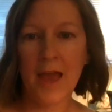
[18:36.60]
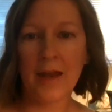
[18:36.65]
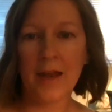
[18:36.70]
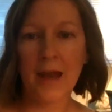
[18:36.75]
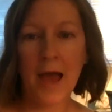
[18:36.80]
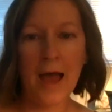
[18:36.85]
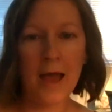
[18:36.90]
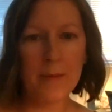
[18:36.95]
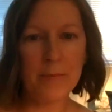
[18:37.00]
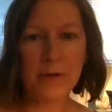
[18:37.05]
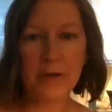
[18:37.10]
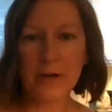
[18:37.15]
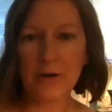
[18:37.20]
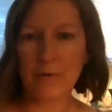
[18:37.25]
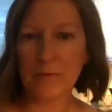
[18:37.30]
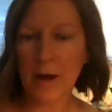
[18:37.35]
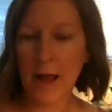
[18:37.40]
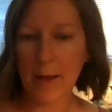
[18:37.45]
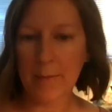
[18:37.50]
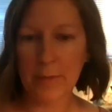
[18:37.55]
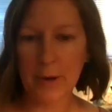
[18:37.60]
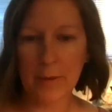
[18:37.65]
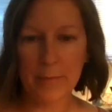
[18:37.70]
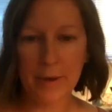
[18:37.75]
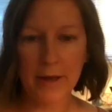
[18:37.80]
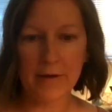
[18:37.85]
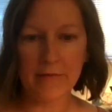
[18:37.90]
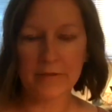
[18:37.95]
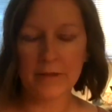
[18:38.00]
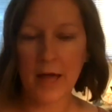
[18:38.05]
And I'm going to wrap
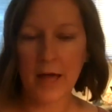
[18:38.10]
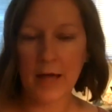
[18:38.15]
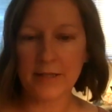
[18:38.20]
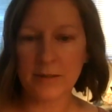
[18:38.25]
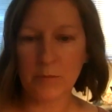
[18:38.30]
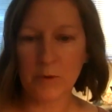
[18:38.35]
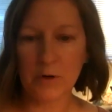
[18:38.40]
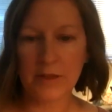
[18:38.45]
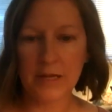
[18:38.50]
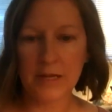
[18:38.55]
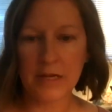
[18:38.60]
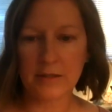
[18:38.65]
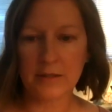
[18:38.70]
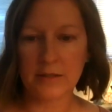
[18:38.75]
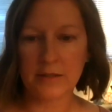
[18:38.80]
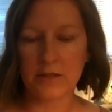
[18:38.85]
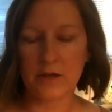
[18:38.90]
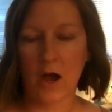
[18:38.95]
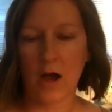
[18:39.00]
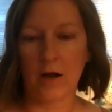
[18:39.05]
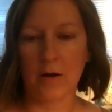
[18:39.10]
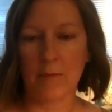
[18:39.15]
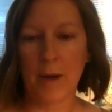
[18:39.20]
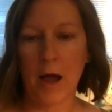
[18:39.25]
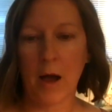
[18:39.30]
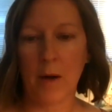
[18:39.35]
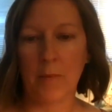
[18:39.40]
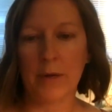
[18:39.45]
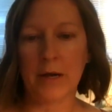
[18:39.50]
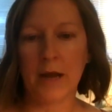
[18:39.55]
up. I have lots more things to talk
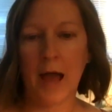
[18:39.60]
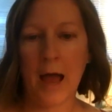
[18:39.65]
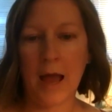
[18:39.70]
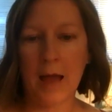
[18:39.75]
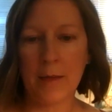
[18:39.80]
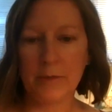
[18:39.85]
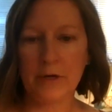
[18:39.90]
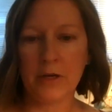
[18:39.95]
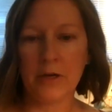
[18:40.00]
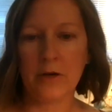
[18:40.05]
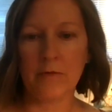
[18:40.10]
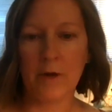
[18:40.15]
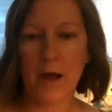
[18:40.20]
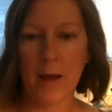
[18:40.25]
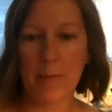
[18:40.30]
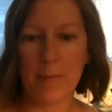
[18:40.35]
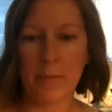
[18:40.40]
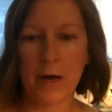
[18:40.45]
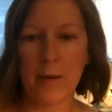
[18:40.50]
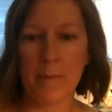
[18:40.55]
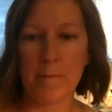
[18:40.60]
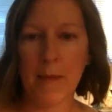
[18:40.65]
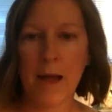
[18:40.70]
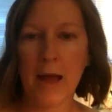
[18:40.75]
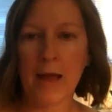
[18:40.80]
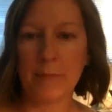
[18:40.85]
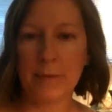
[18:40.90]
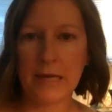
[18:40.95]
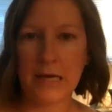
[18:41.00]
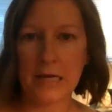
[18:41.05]
about, but I'm going to wrap up
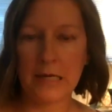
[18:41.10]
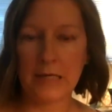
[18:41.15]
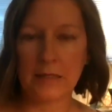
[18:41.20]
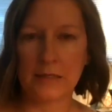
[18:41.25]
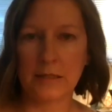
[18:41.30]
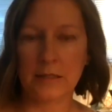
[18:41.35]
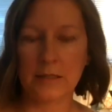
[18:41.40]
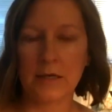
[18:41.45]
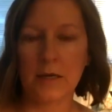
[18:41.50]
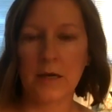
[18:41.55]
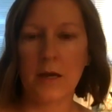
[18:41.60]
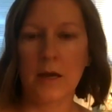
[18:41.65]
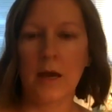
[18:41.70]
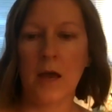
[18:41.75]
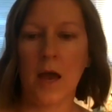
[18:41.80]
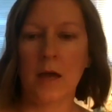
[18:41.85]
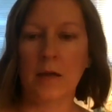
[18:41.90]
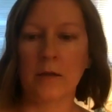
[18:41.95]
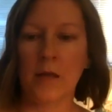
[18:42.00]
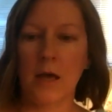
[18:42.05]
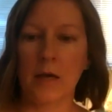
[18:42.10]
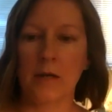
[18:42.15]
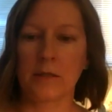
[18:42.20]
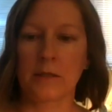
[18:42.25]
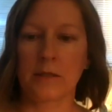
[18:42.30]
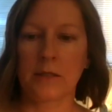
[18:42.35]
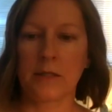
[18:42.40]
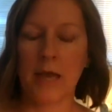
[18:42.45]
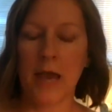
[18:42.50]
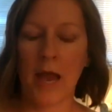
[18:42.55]
my piece and let
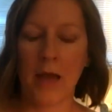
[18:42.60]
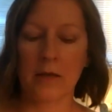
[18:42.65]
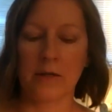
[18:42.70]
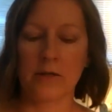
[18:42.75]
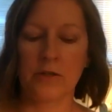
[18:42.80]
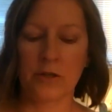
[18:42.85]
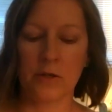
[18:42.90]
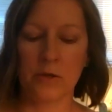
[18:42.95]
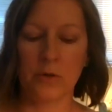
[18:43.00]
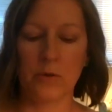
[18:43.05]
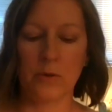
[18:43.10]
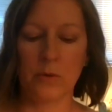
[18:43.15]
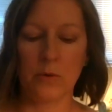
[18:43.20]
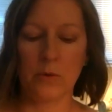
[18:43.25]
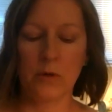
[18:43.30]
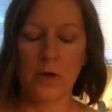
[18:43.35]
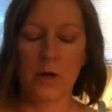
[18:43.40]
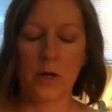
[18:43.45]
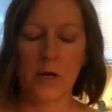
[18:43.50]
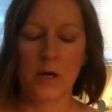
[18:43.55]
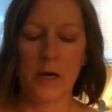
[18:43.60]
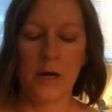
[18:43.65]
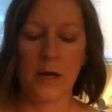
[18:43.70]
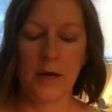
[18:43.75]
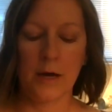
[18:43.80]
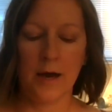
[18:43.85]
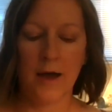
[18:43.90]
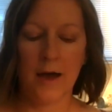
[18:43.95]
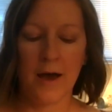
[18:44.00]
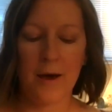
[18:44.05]
us get to
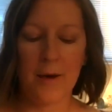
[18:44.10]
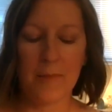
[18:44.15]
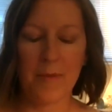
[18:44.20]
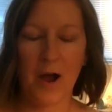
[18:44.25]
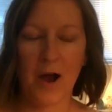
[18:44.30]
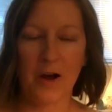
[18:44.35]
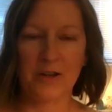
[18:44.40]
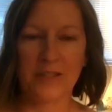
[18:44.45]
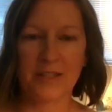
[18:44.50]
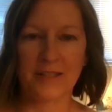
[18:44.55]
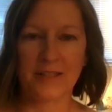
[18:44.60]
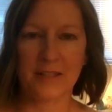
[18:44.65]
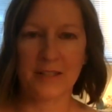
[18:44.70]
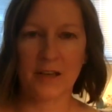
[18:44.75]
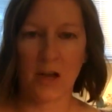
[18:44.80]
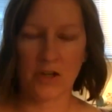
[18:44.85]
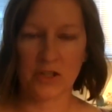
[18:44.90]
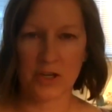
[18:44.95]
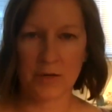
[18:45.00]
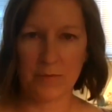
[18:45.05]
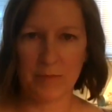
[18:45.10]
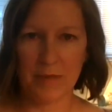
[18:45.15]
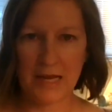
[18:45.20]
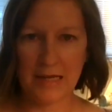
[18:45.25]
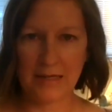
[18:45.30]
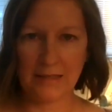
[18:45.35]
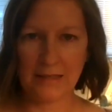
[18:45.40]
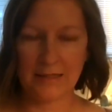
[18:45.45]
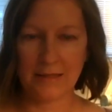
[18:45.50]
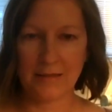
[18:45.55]
our discussion
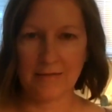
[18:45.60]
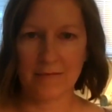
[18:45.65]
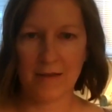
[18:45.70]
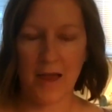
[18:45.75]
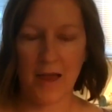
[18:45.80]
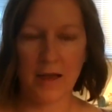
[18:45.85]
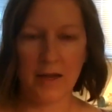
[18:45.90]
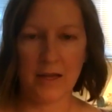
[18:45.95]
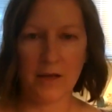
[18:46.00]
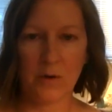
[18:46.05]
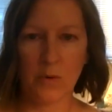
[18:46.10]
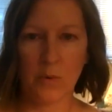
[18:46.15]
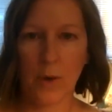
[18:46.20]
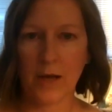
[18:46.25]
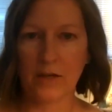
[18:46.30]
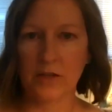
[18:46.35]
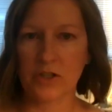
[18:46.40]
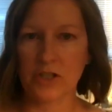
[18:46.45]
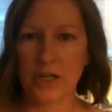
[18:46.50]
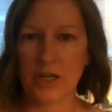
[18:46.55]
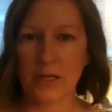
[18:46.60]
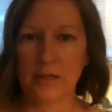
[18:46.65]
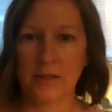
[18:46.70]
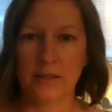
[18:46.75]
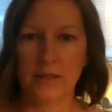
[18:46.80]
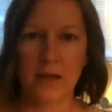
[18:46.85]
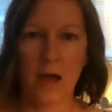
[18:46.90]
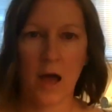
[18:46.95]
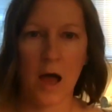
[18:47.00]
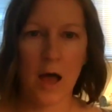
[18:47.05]
piece. Any
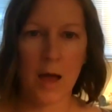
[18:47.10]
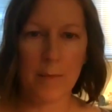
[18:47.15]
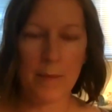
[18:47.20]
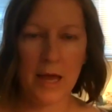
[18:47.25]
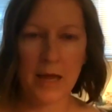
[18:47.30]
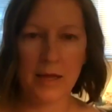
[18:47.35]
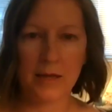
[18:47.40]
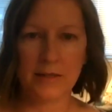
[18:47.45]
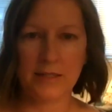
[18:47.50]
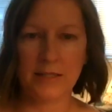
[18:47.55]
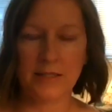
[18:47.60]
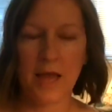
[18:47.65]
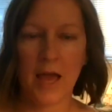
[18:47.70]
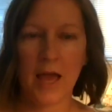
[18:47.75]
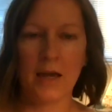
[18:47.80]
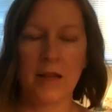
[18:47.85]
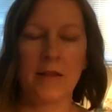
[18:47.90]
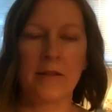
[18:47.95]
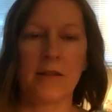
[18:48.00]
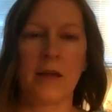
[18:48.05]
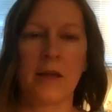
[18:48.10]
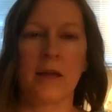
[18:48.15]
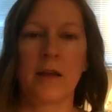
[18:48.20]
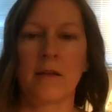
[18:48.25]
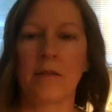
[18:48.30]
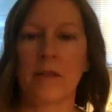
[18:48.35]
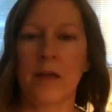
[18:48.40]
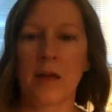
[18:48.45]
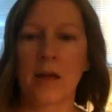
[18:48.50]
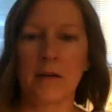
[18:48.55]
questions, comments,
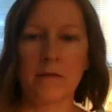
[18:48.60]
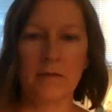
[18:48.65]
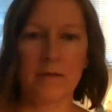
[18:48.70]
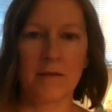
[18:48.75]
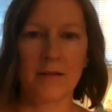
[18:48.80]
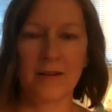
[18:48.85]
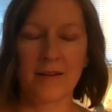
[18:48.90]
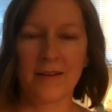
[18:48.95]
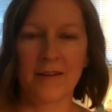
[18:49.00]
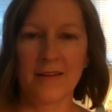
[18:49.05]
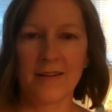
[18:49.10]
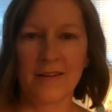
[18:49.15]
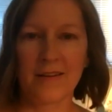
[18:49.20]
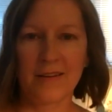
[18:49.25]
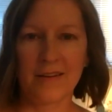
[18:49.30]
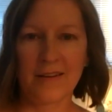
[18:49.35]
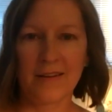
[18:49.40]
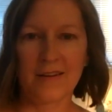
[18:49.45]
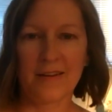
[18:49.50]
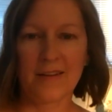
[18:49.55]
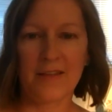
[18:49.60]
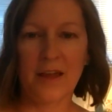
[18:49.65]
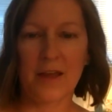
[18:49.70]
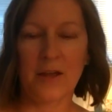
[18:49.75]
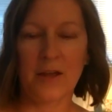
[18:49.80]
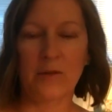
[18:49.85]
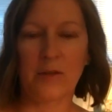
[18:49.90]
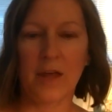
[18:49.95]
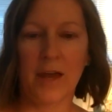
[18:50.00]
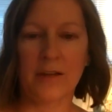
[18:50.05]
anything that
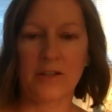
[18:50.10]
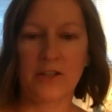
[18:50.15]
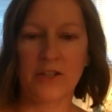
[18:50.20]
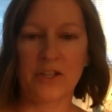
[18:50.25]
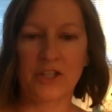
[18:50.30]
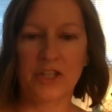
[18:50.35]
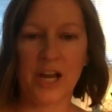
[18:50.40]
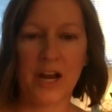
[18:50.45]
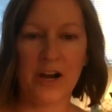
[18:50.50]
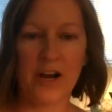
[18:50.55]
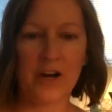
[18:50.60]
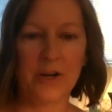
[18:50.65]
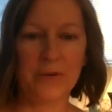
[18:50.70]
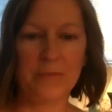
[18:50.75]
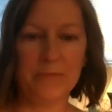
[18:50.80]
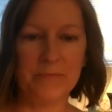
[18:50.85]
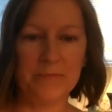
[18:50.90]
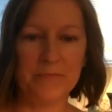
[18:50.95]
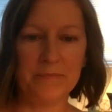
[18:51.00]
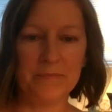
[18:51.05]
you'd like to share?